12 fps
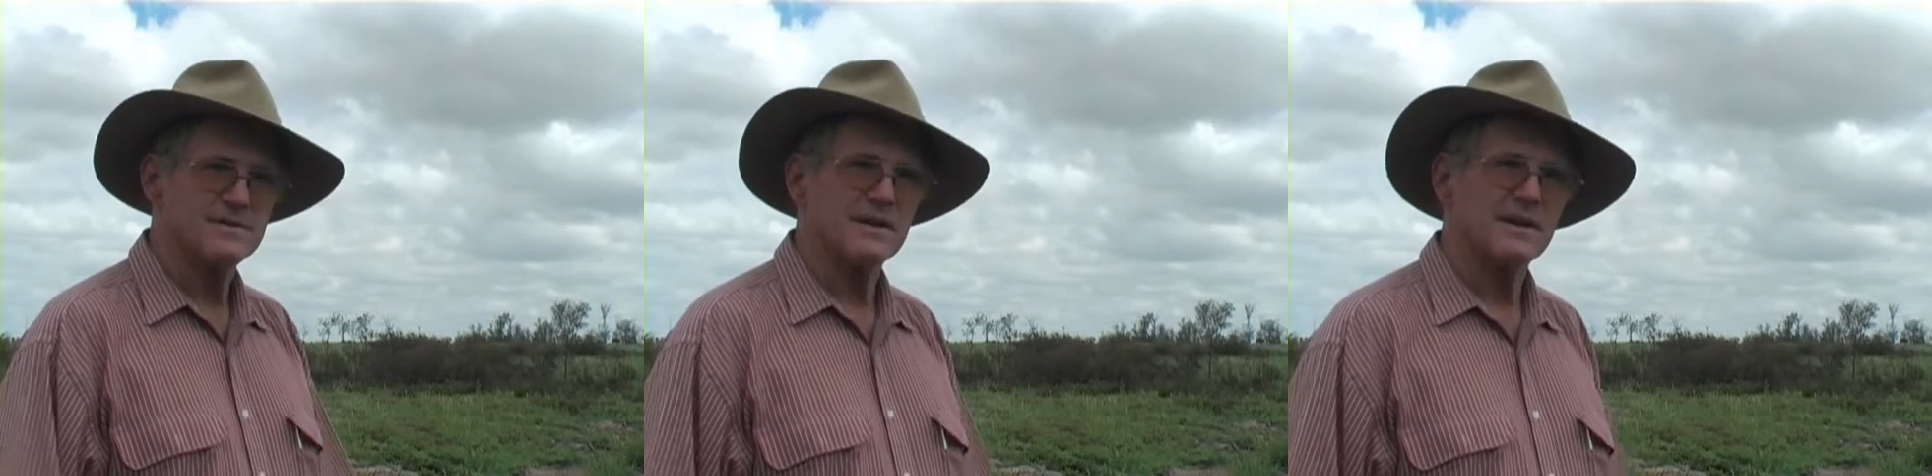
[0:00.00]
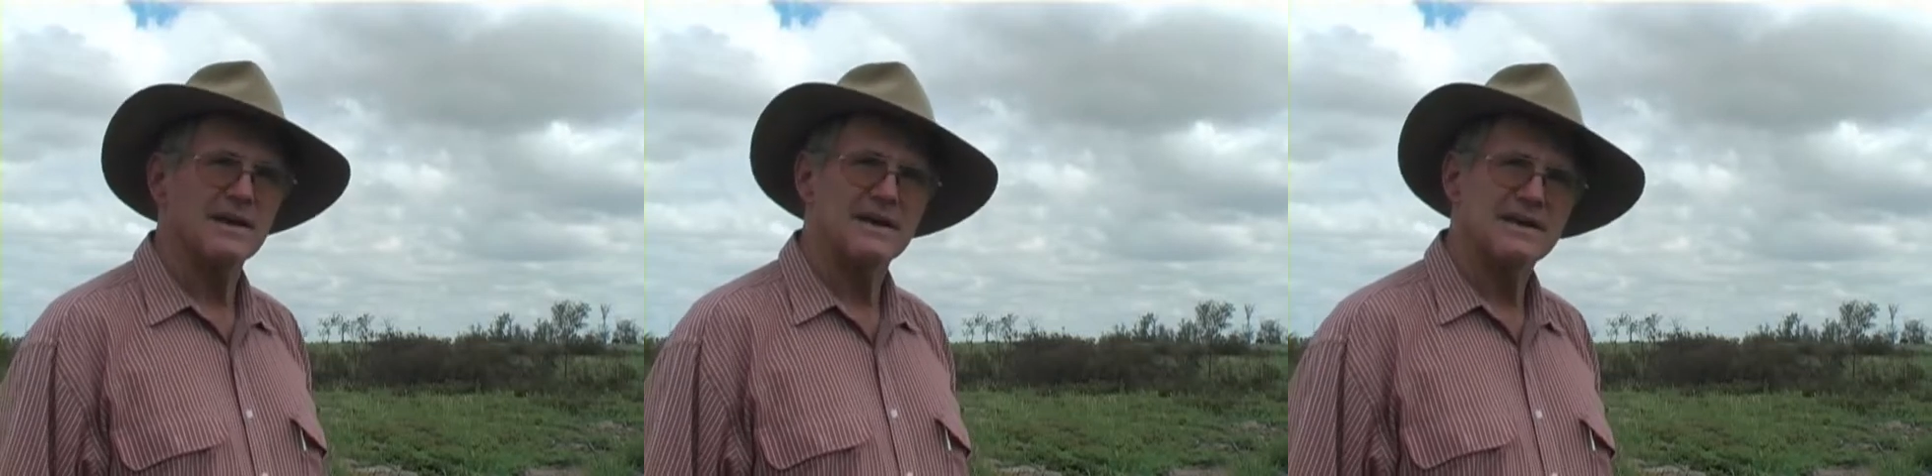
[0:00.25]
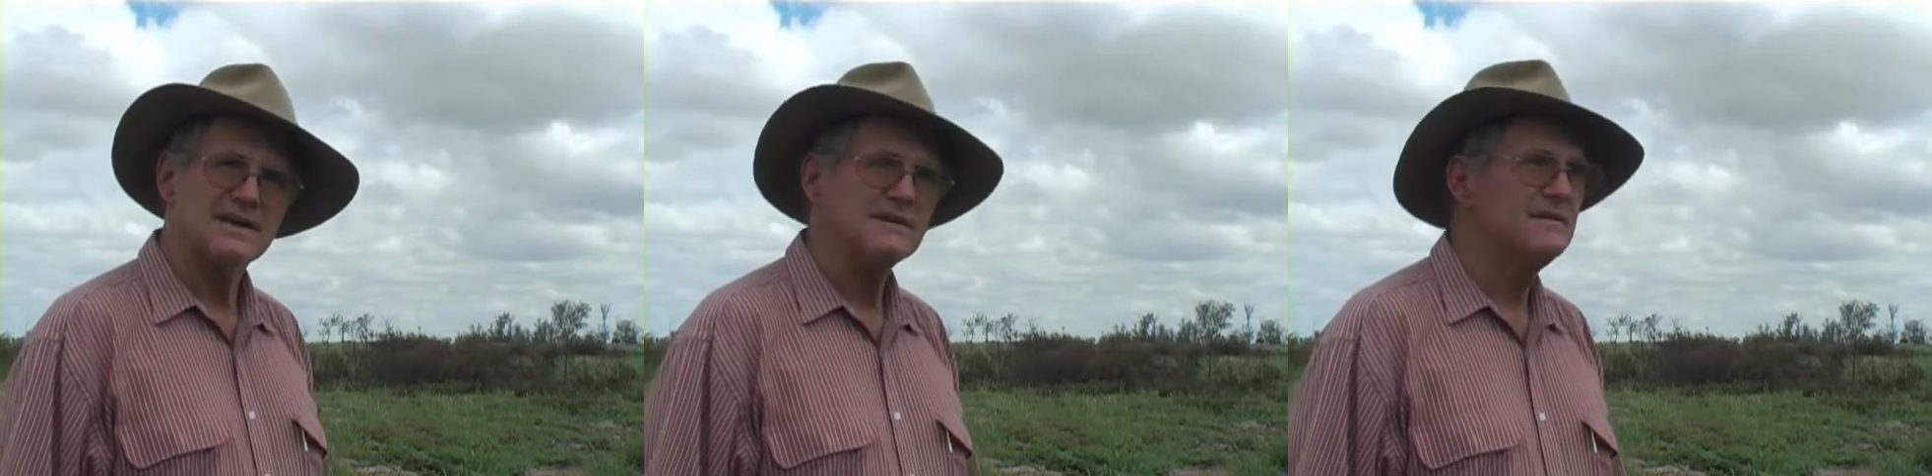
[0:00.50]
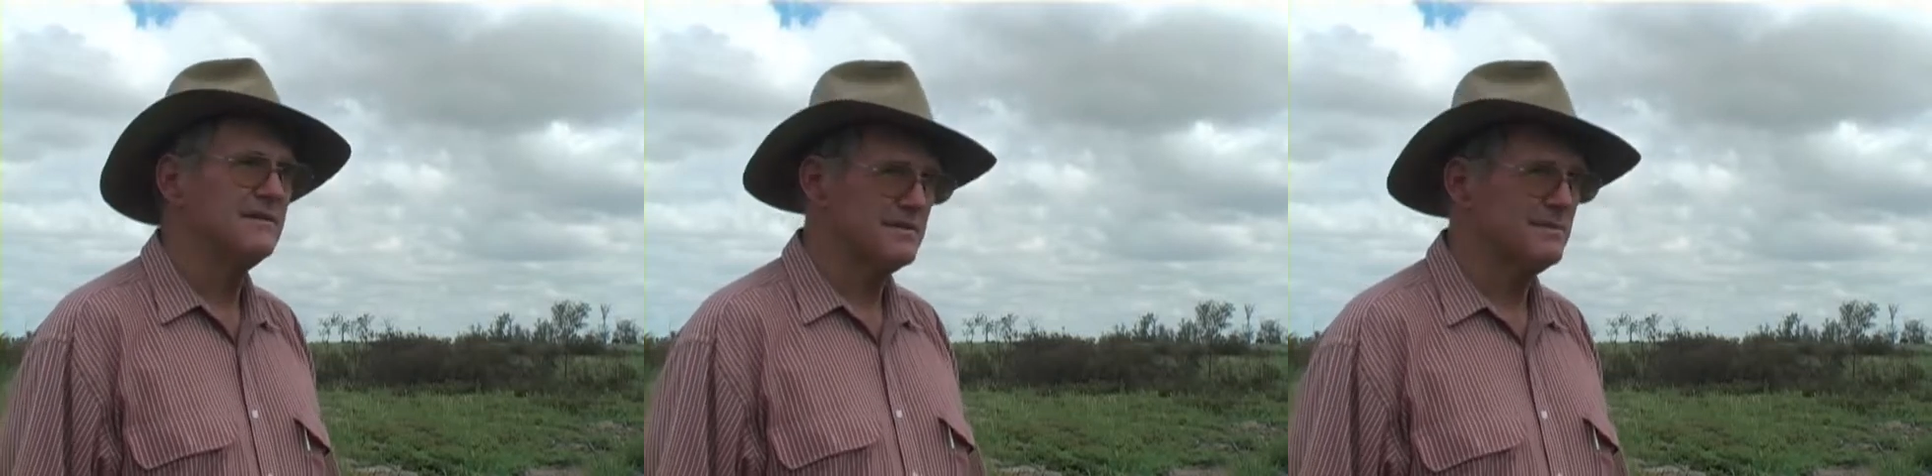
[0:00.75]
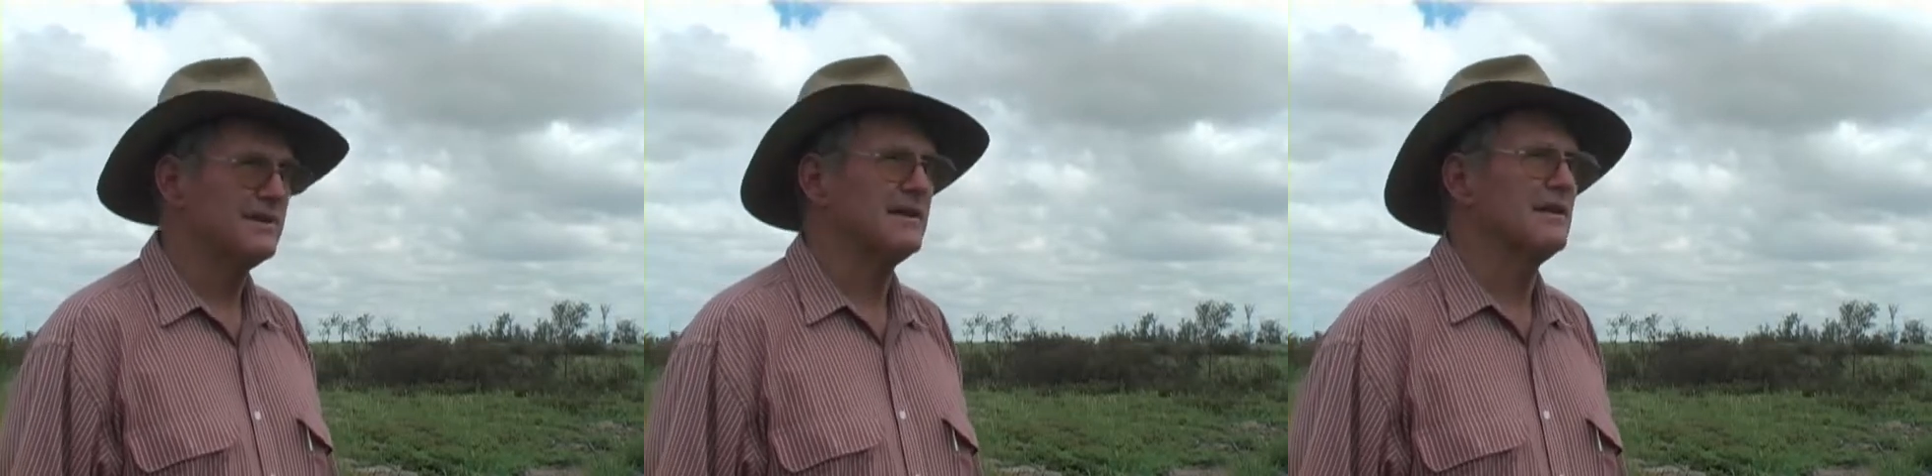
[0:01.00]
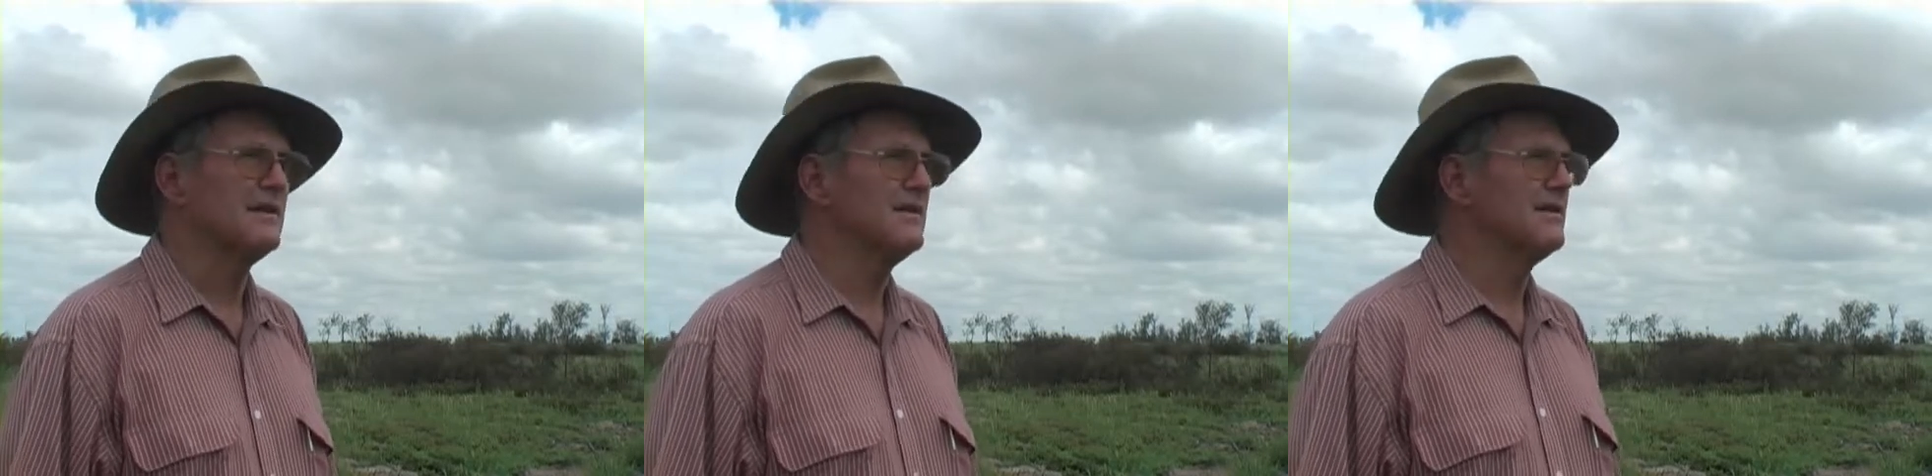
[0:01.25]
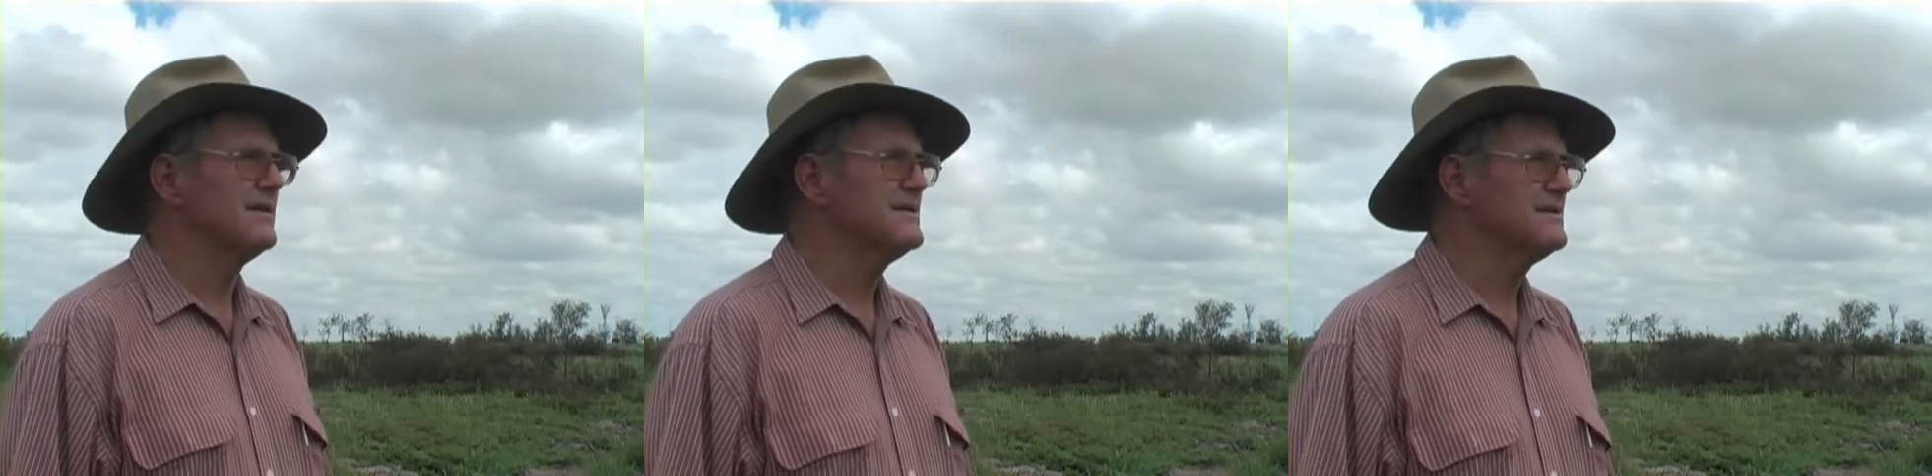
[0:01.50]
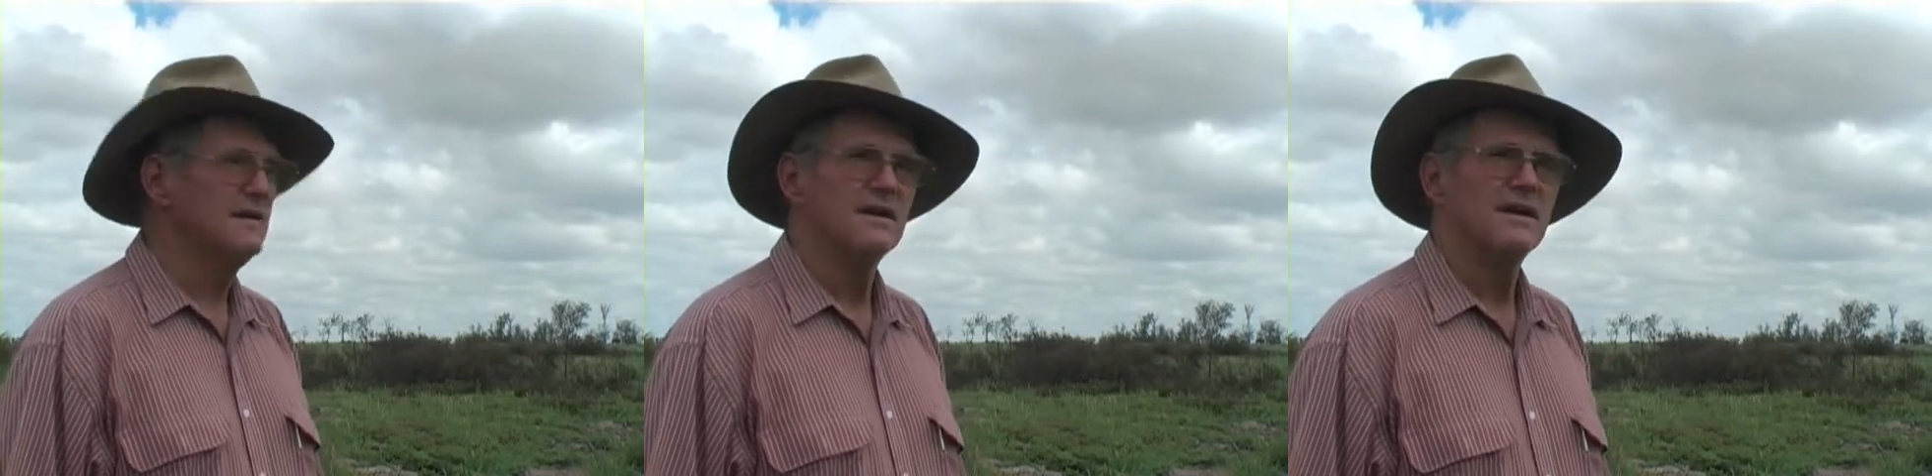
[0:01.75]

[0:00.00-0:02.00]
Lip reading: clay, this particular lot is.